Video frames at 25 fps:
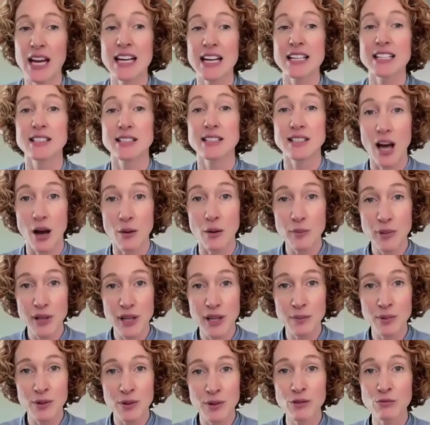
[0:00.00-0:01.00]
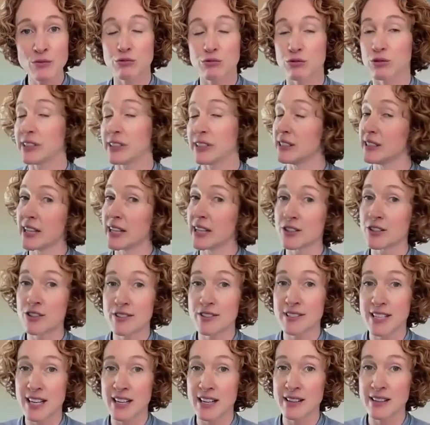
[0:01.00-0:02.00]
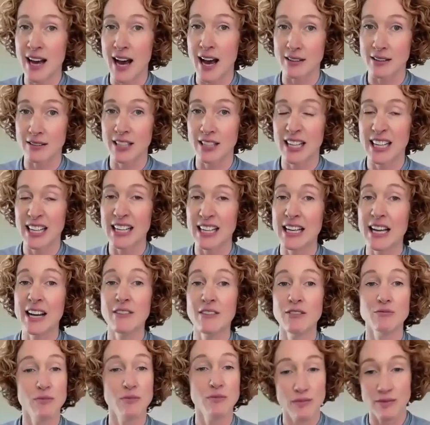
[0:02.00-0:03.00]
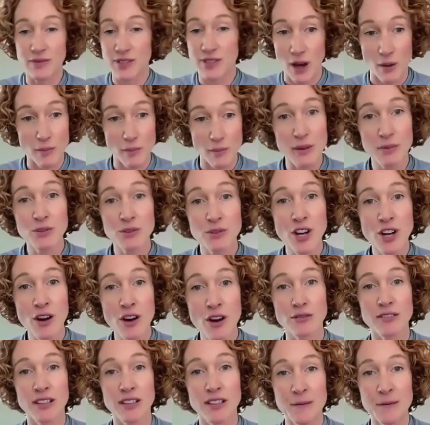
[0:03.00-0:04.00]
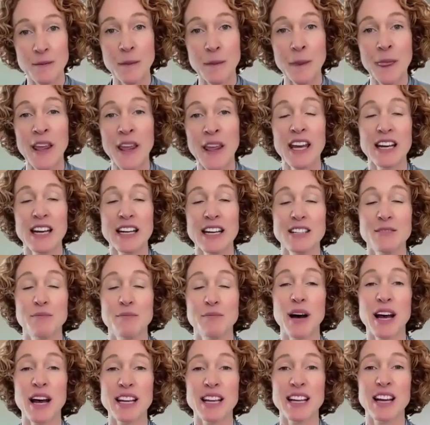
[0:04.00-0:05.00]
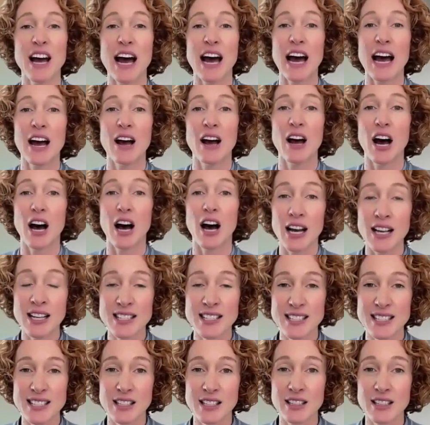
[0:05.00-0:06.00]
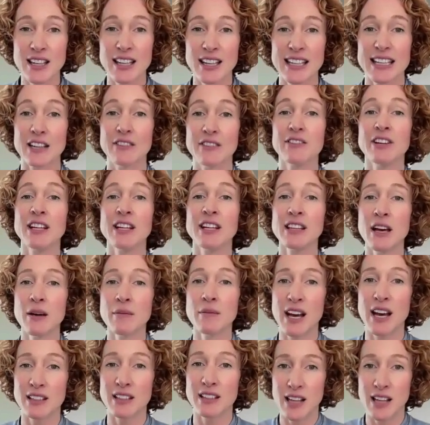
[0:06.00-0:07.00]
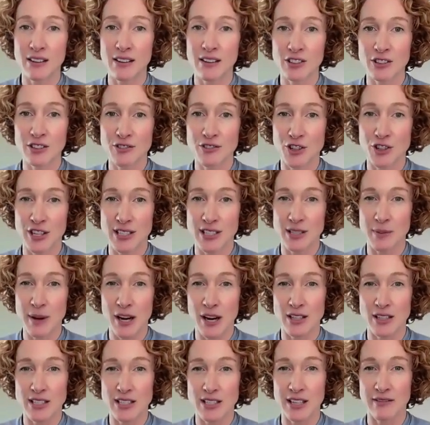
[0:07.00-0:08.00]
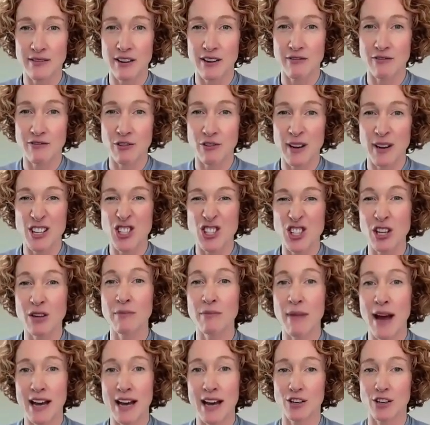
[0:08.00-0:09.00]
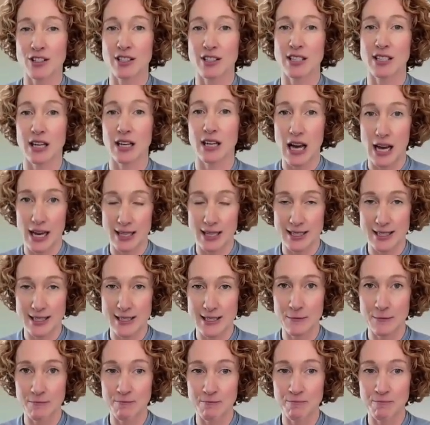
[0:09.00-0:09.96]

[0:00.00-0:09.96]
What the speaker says: Some people really understand that. Some people don't. But us giving them that level of transparency and information matters to us.